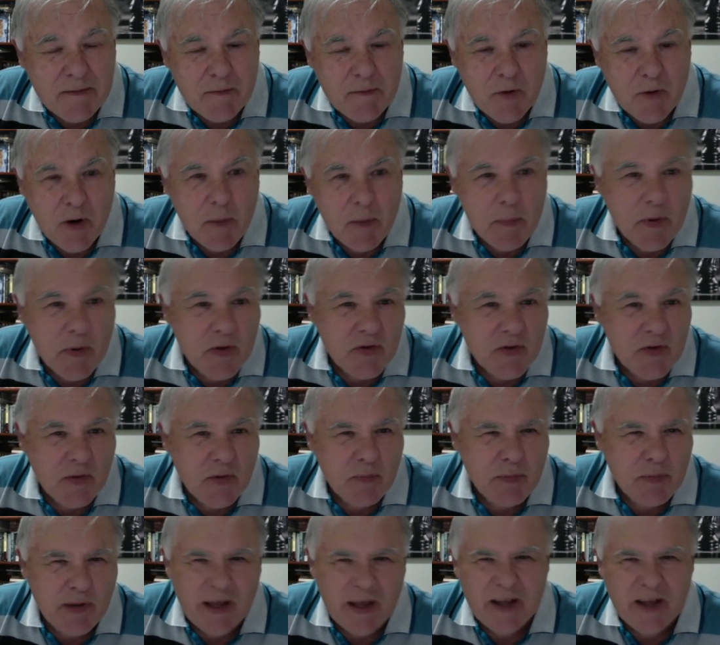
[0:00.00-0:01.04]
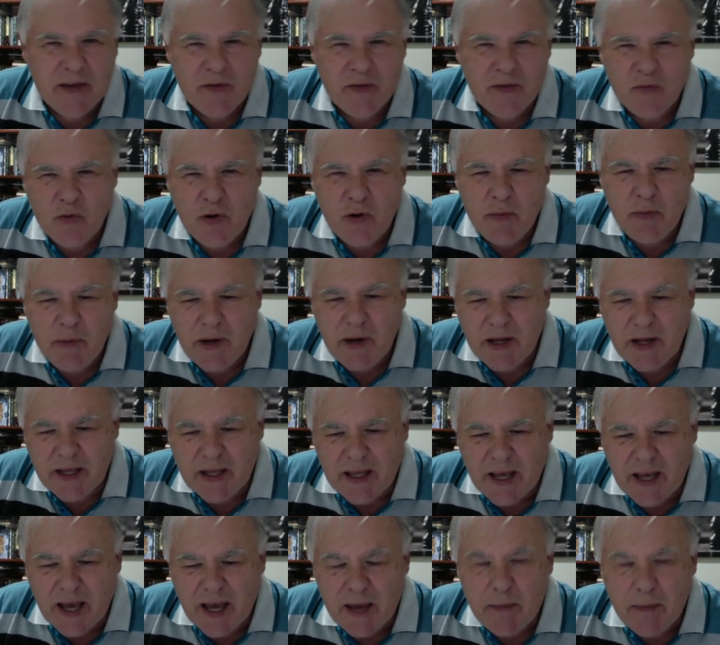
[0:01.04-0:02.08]
right, because I'm playing a 3-minute
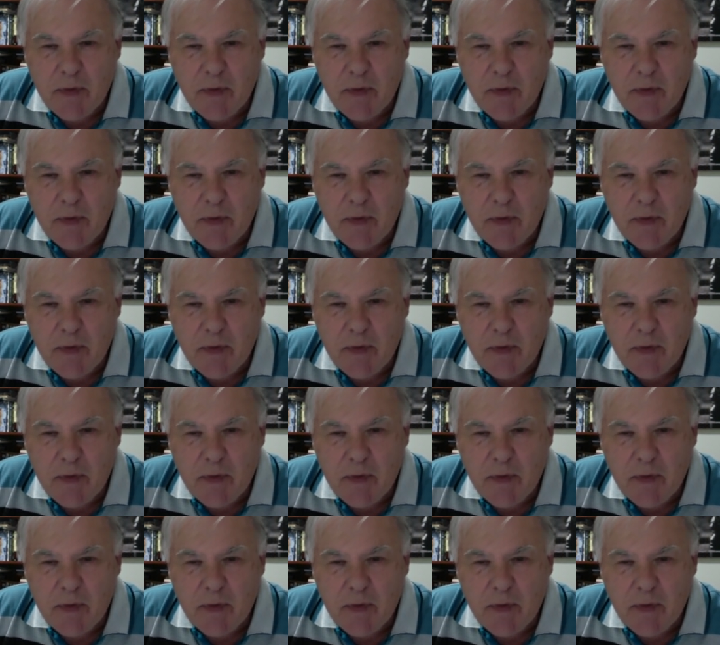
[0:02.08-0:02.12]
game.